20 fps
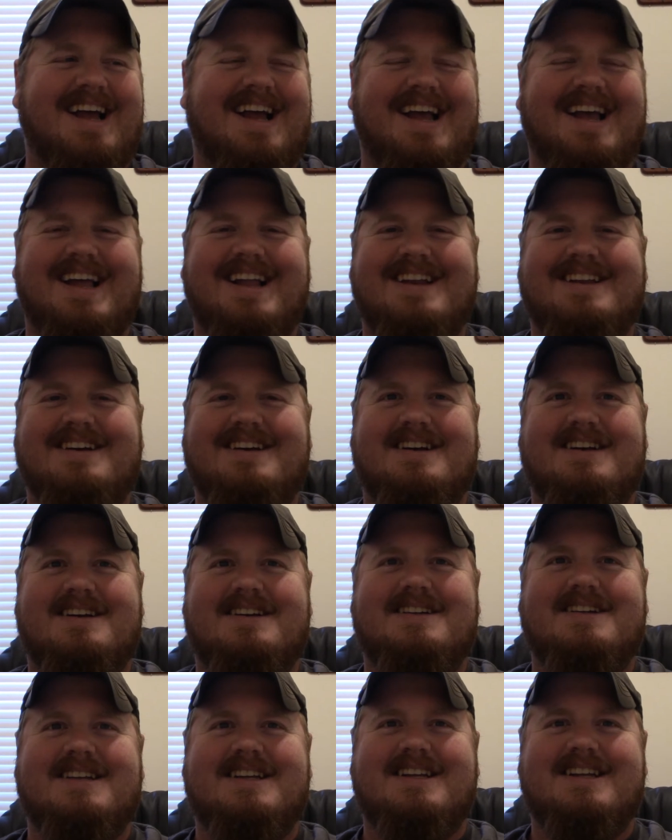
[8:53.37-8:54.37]

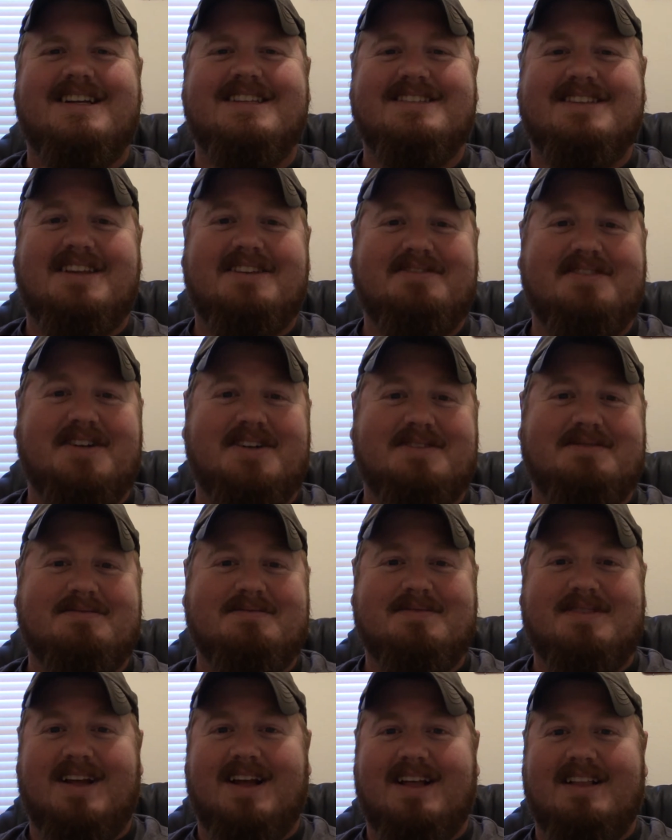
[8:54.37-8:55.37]
and it's a lot of fun.
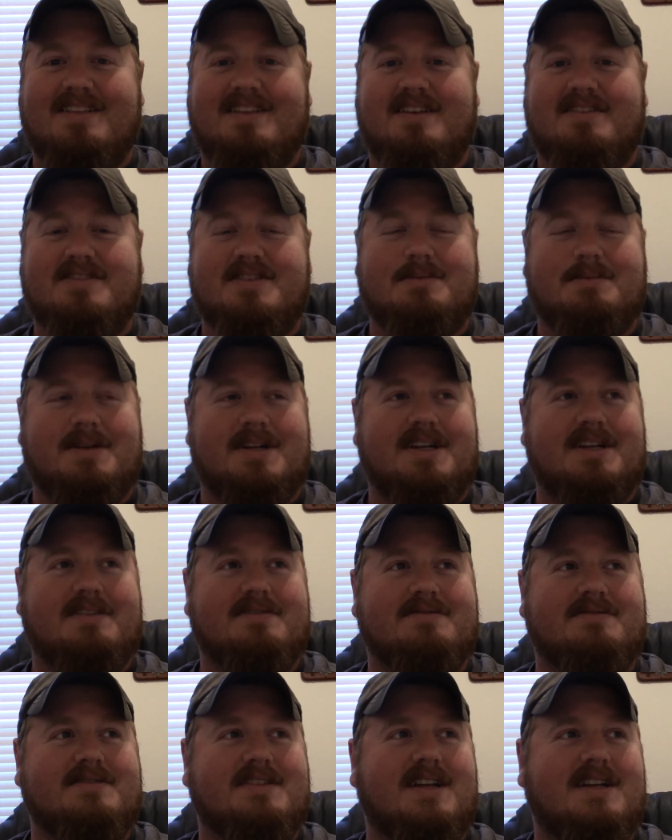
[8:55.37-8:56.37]
I love it, man.
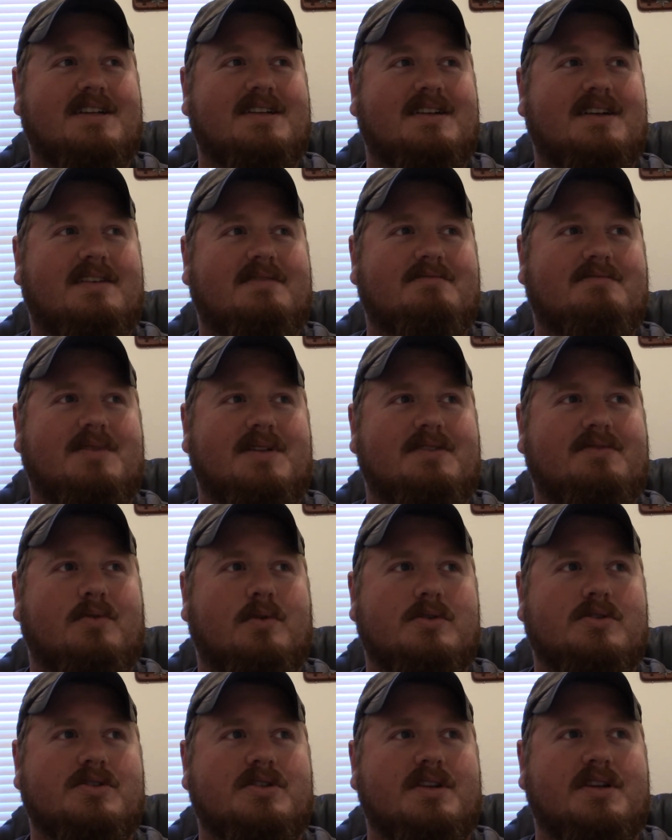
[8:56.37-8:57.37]
I've been
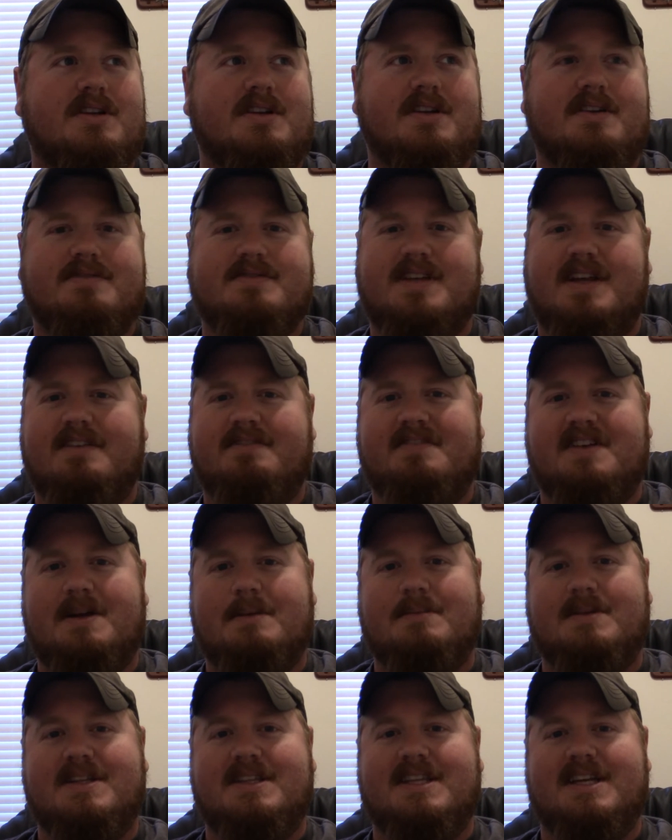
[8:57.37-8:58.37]
fortunate enough to have
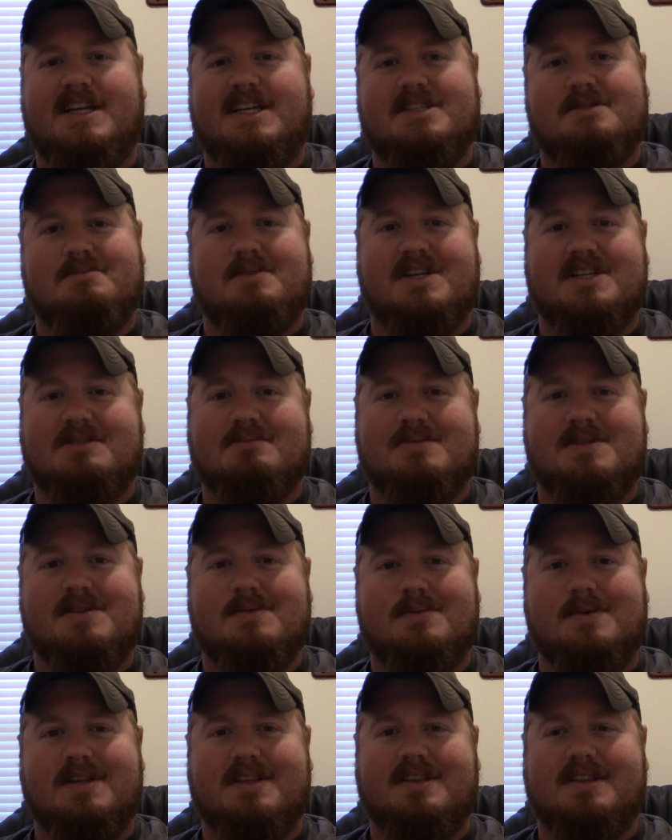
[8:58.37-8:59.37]
family that has blessed
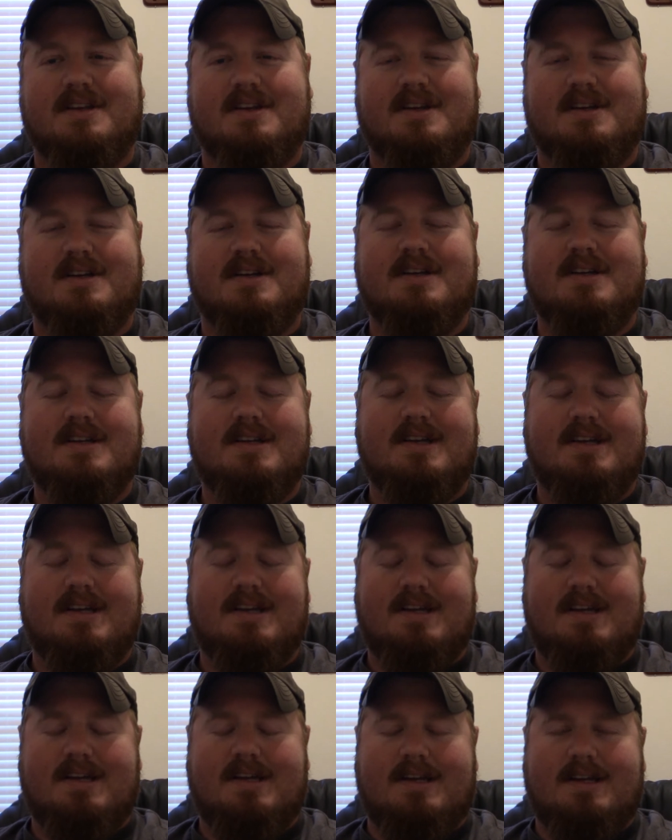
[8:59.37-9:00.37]
me with
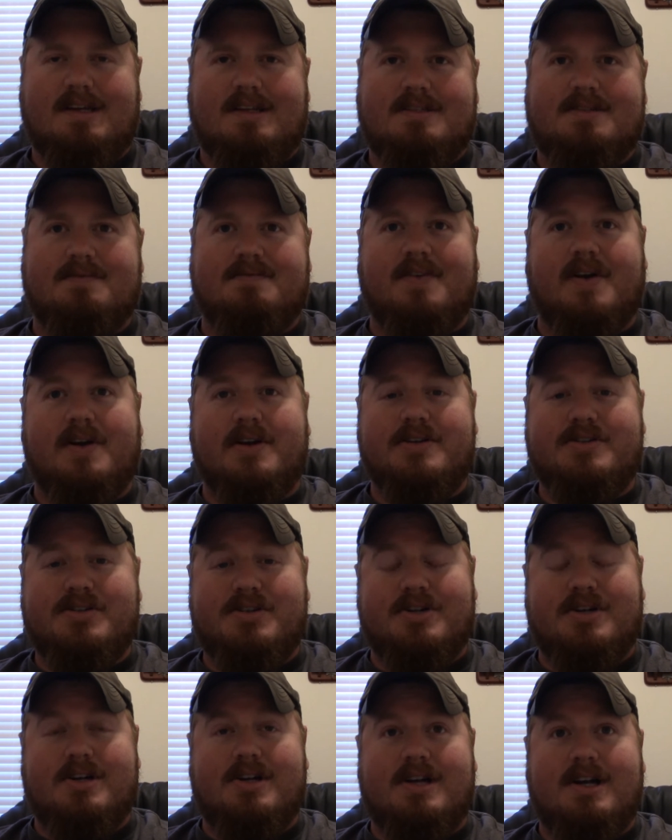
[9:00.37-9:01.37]
some
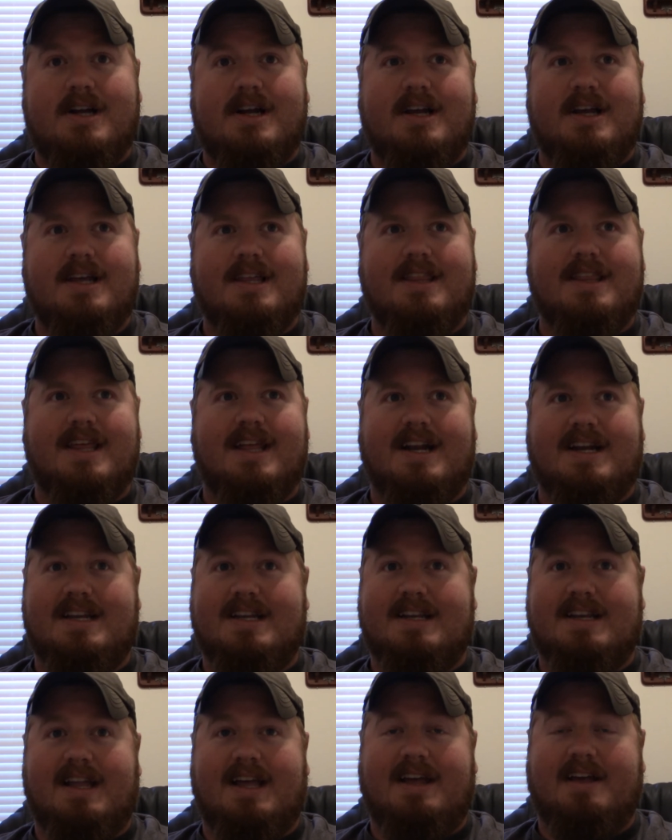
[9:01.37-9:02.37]
furniture that I
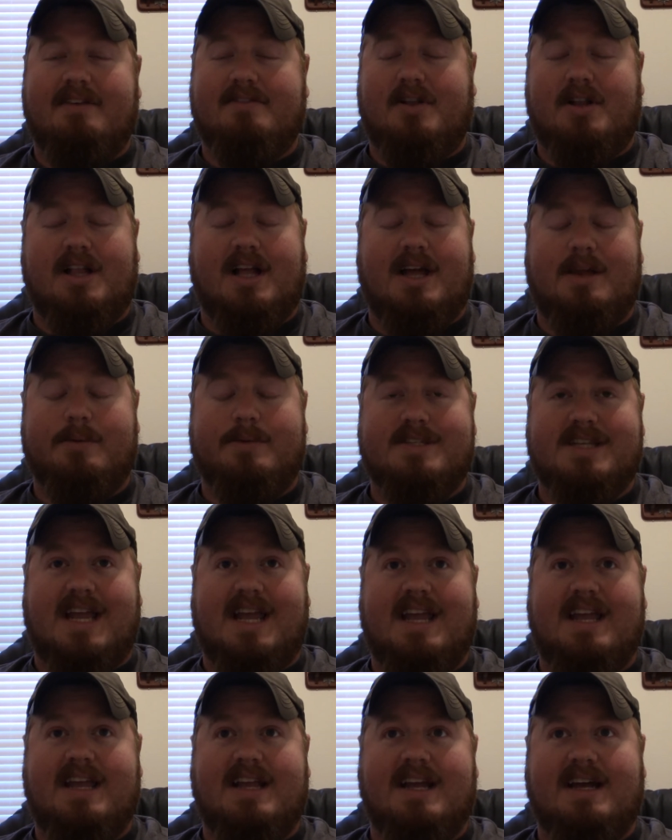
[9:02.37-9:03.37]
didn't have. All I had was
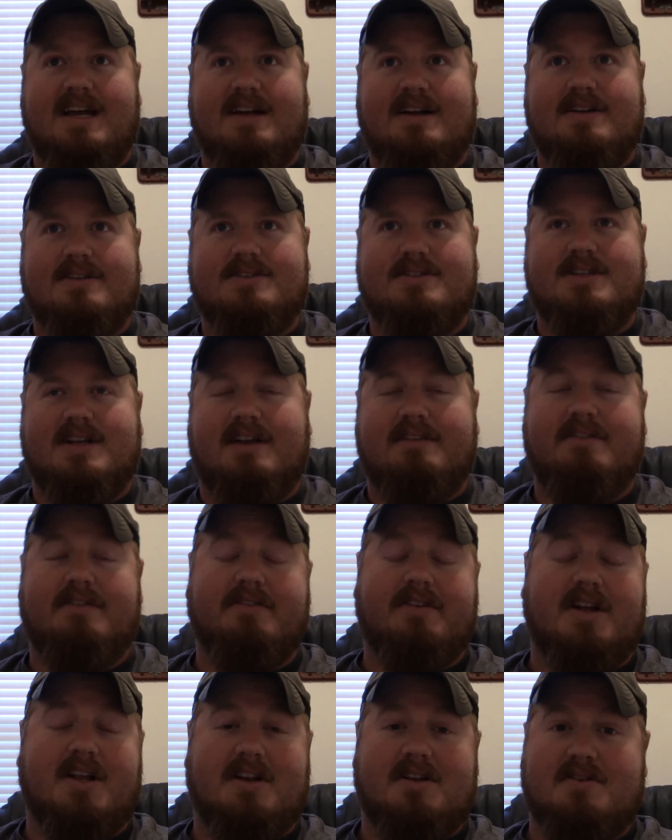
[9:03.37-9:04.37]
a couch, and I've
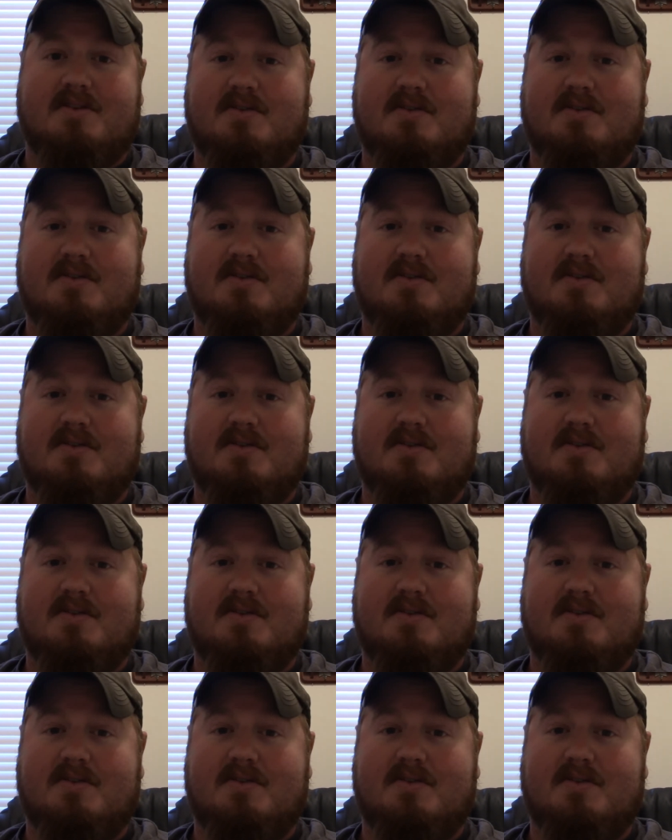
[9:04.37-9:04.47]
even got a